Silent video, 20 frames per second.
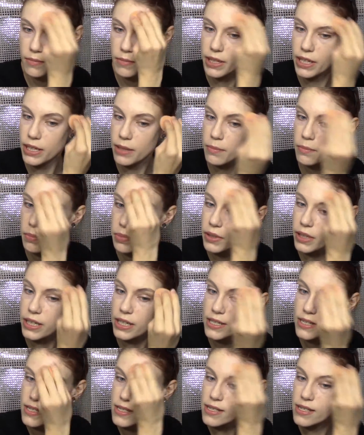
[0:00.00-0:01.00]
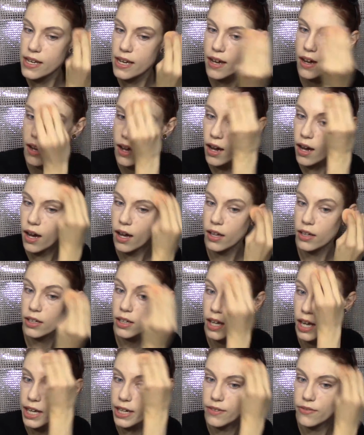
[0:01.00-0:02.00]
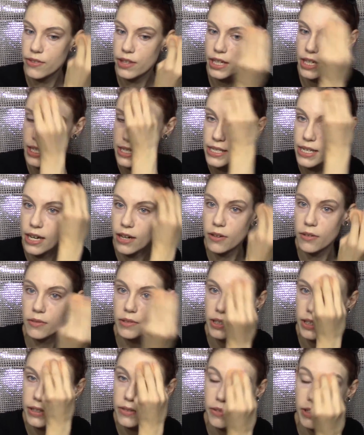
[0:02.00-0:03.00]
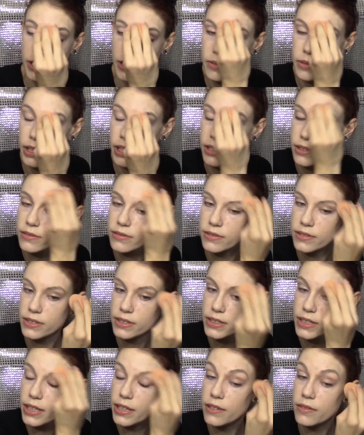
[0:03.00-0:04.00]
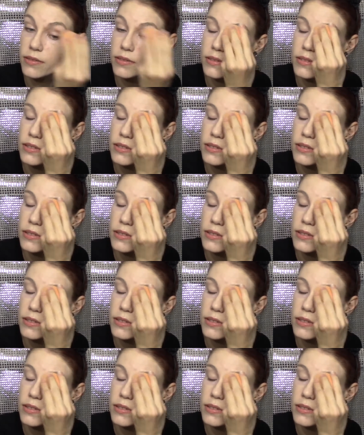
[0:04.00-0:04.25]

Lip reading: It blends a lot of things out really, really well. So